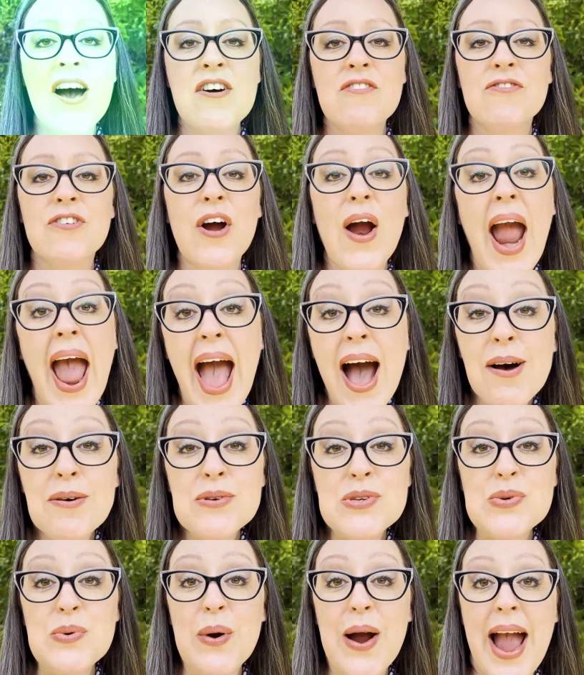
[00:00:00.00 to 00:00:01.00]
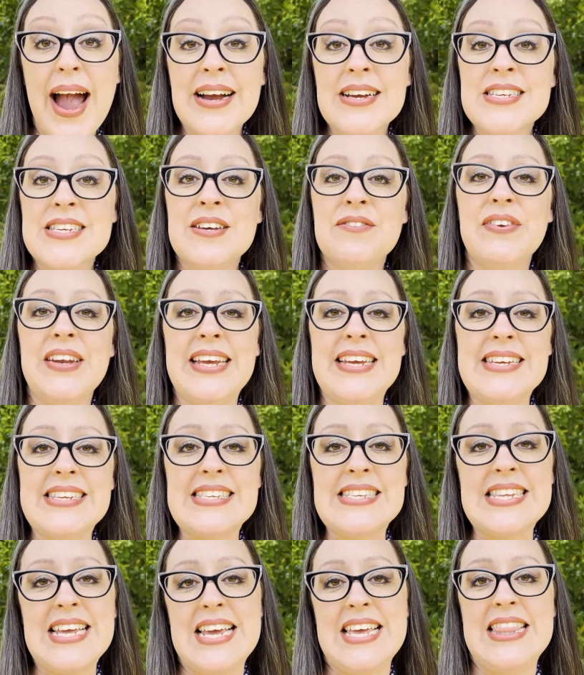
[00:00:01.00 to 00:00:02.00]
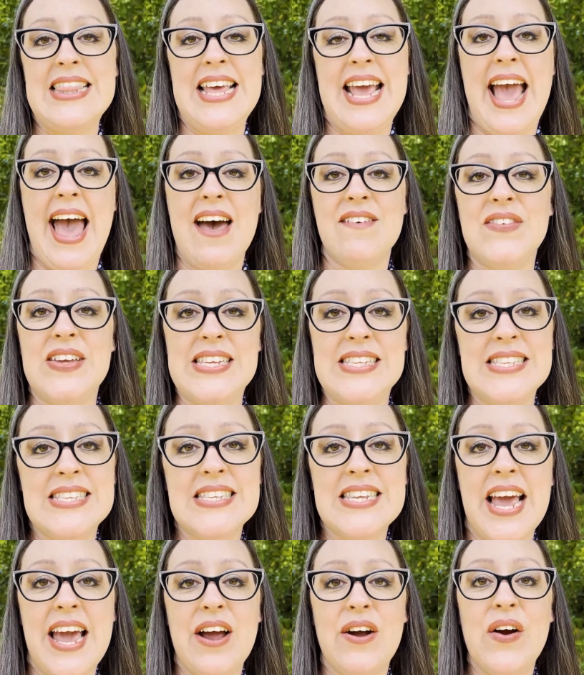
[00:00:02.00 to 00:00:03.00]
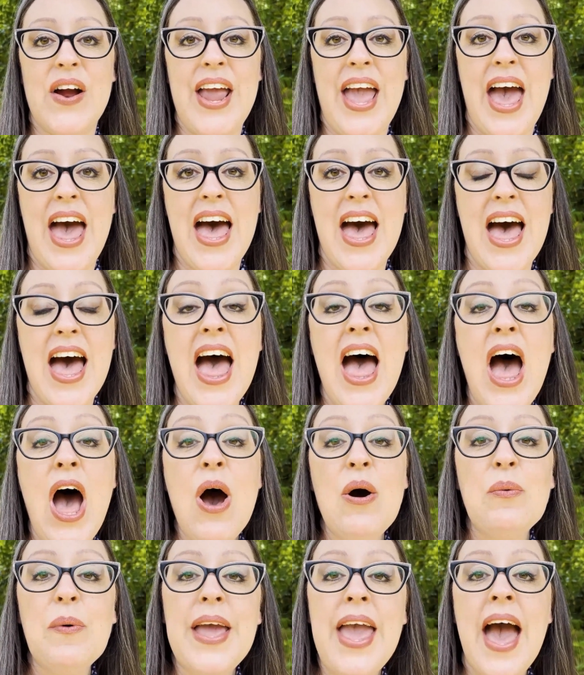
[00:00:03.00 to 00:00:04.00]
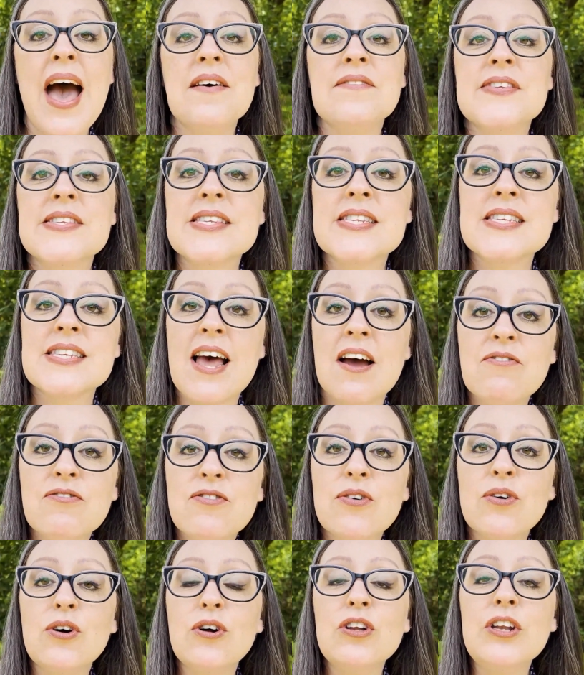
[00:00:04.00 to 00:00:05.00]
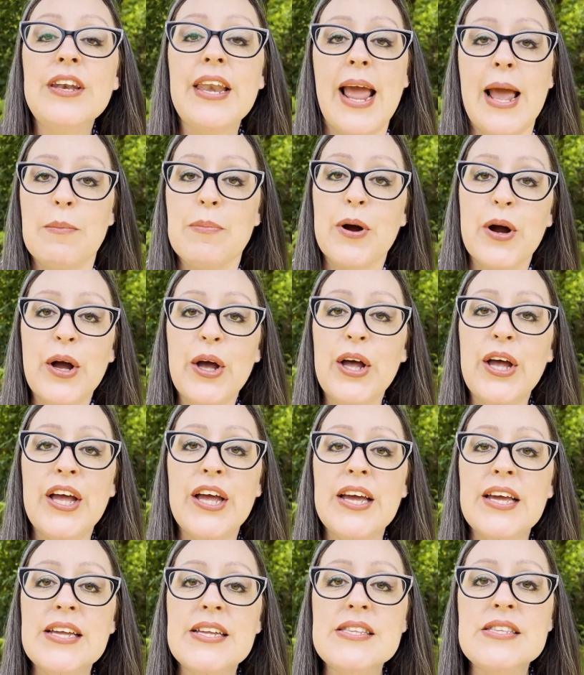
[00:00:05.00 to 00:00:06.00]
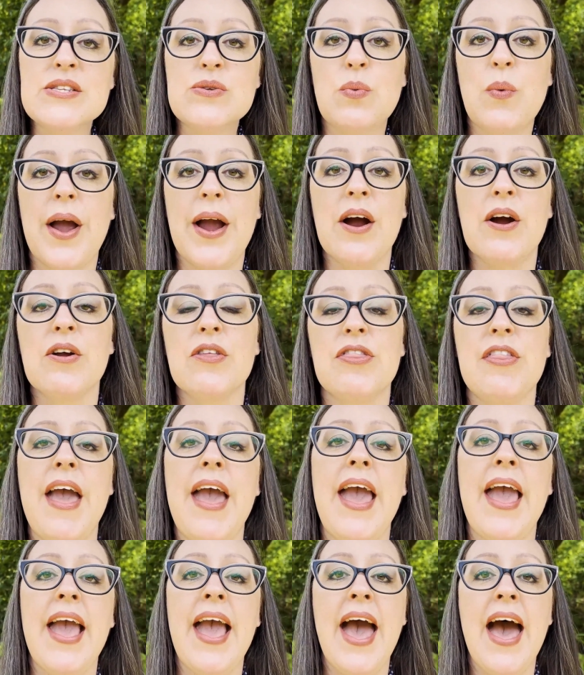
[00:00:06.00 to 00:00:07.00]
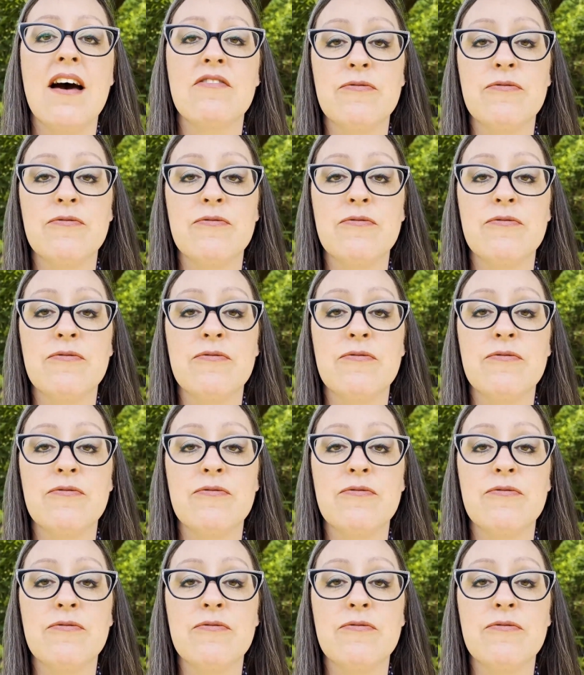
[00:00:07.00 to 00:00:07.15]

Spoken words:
for outdoor activities in the Evans area, we have several neighborhoods where they have